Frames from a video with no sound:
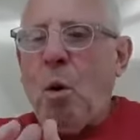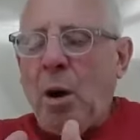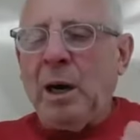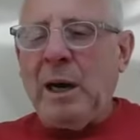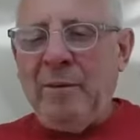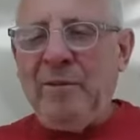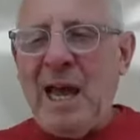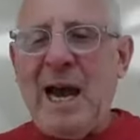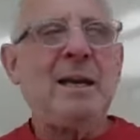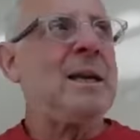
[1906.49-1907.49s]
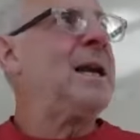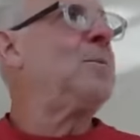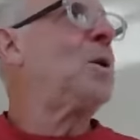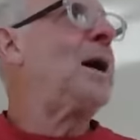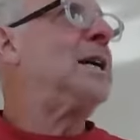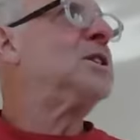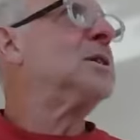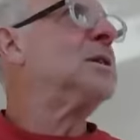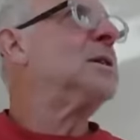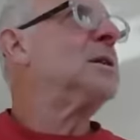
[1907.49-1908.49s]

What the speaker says: all of that in place.